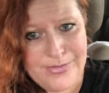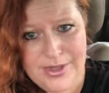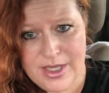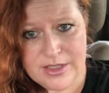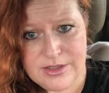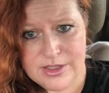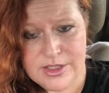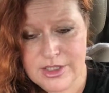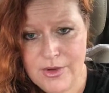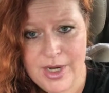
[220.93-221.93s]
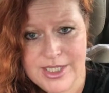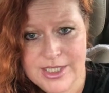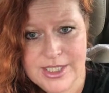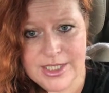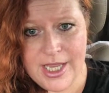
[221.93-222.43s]
then that's good. You know, I didn't
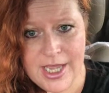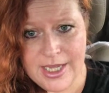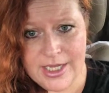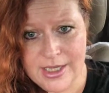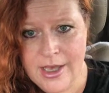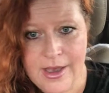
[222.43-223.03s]
eat a cake.